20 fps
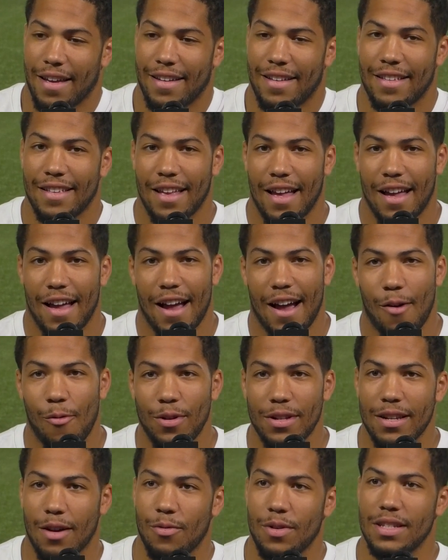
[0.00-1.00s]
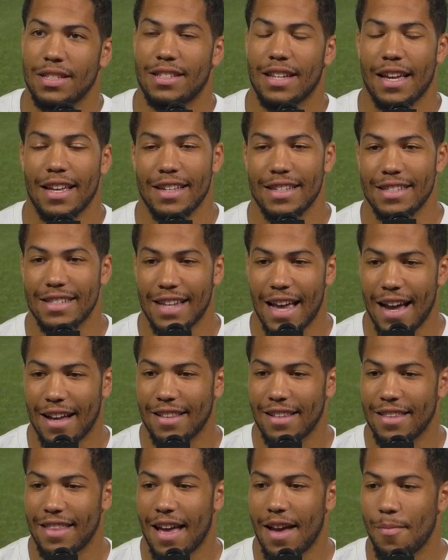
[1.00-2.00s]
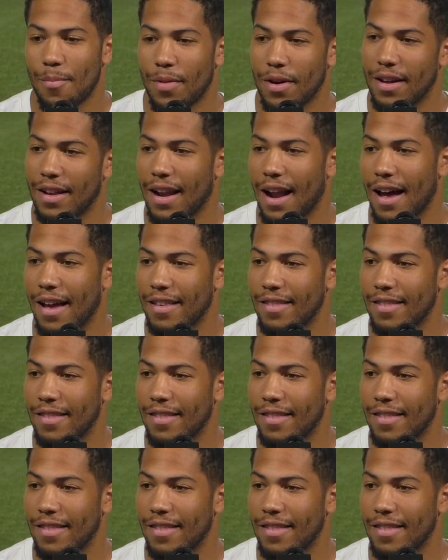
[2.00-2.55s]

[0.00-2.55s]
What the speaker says: out? Well, I wouldn't say exactly that, but